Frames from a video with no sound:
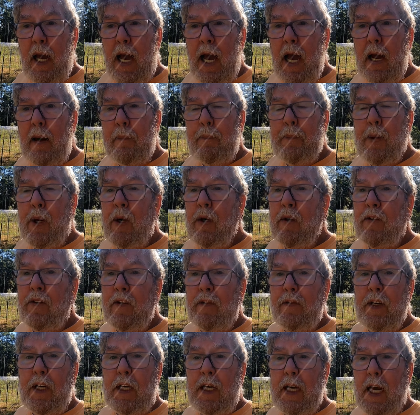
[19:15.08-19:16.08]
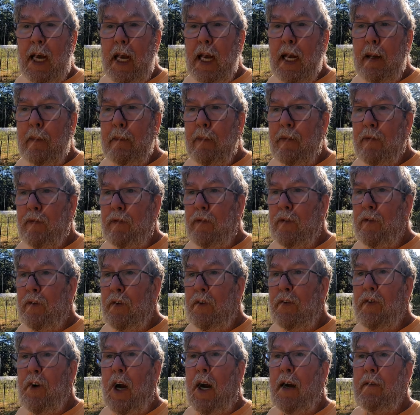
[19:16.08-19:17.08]
and parts of it came through
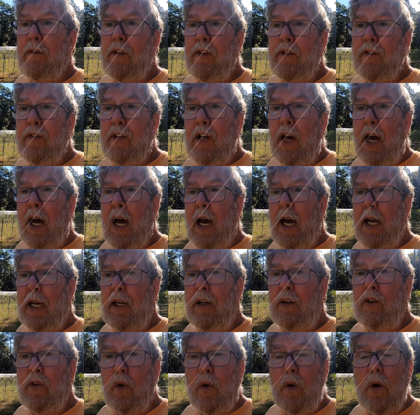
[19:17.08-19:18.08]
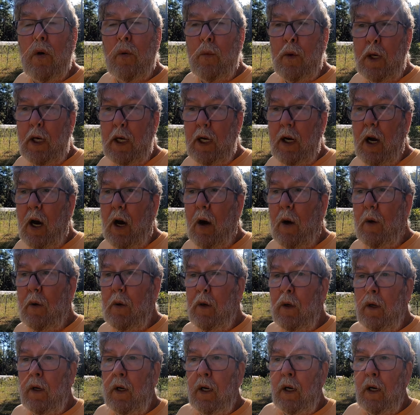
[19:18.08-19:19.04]
the driver's side door window.